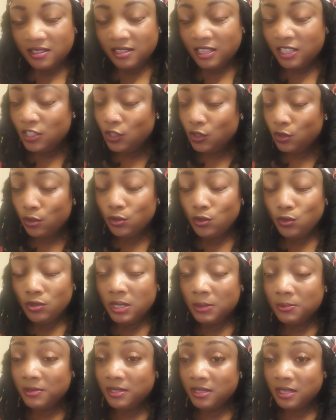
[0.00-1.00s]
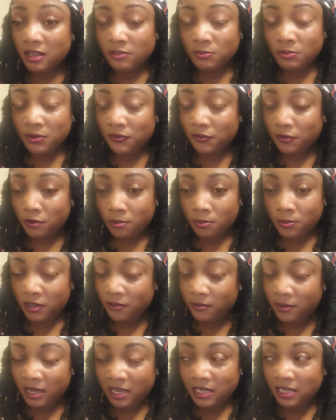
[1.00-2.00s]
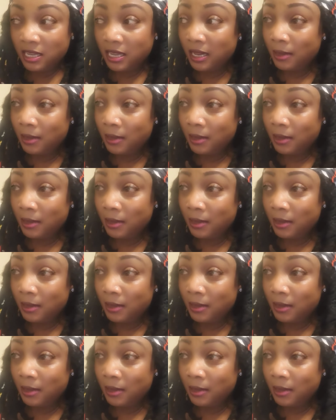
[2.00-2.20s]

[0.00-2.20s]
They showed you themselves before, beloved, and they,